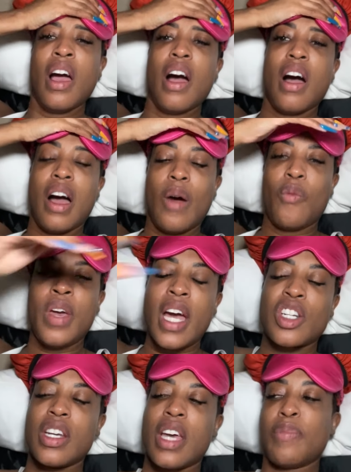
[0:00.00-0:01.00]
Um, we
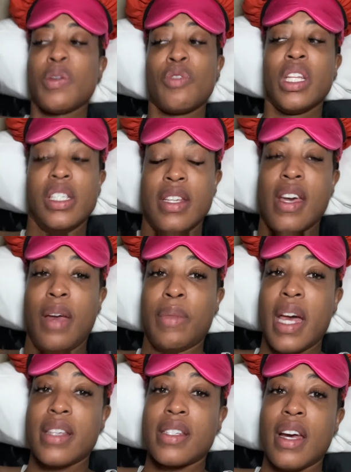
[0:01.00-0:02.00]
actually kept it really tame
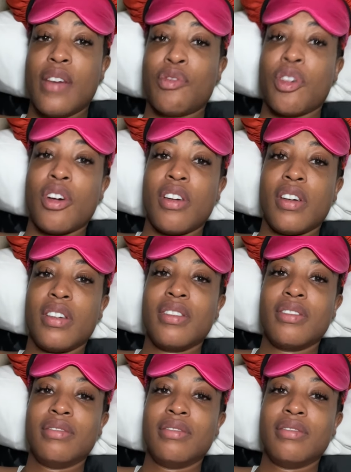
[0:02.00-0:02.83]
last night for